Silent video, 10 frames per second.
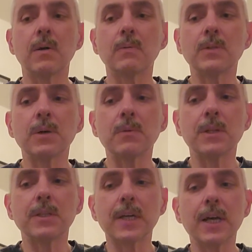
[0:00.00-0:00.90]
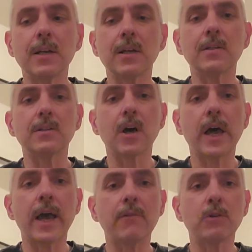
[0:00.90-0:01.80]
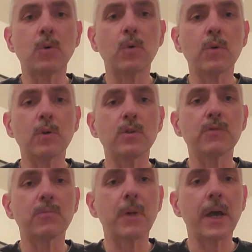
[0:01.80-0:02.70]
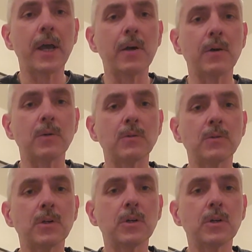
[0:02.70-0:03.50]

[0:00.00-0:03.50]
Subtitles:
Some of the tendons have torn loose from my ankles.